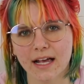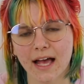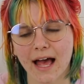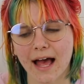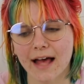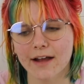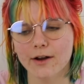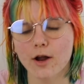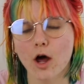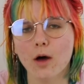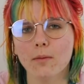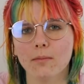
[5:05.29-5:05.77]

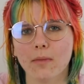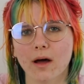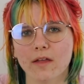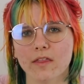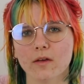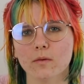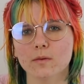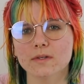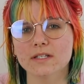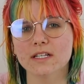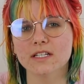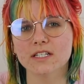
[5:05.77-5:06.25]
and her
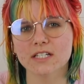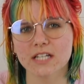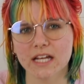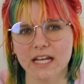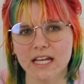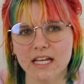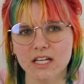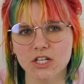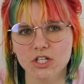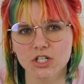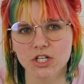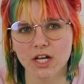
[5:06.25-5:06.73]
mother was a
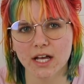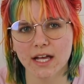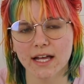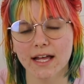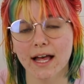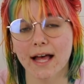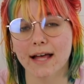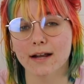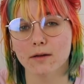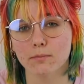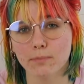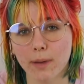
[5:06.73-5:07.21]
teacher
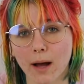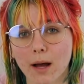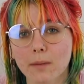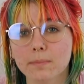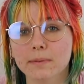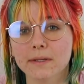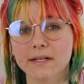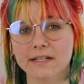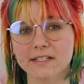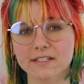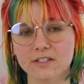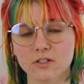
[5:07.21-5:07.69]
at a
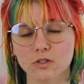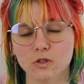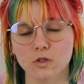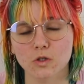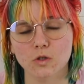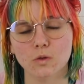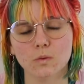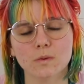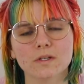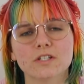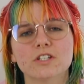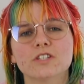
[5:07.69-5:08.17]
public
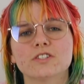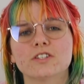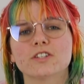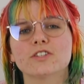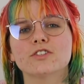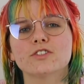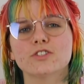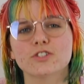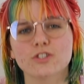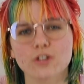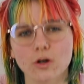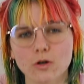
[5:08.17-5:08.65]
school, which is a
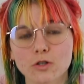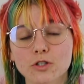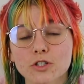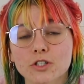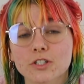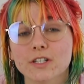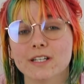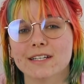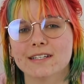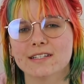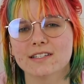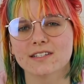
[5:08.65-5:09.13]

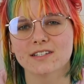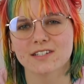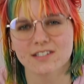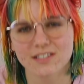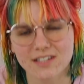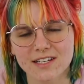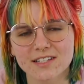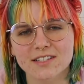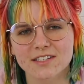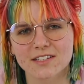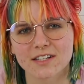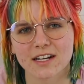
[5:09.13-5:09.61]
socialist
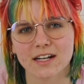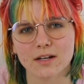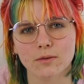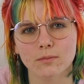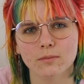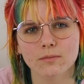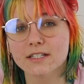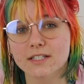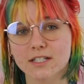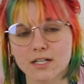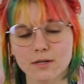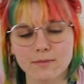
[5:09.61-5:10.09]

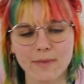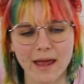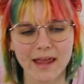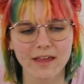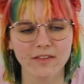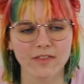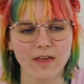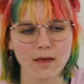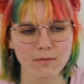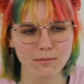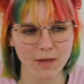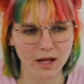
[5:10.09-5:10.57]
system to make
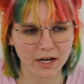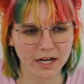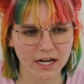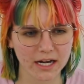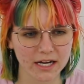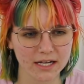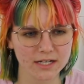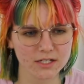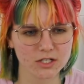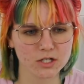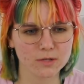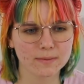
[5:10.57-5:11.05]
their
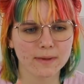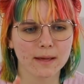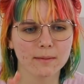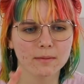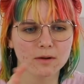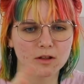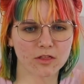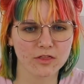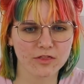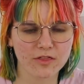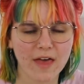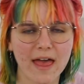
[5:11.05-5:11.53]
money to be able
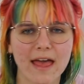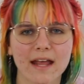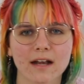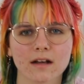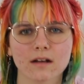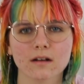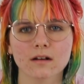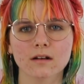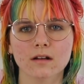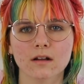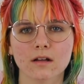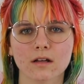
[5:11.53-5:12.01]
to
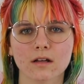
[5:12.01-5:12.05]
then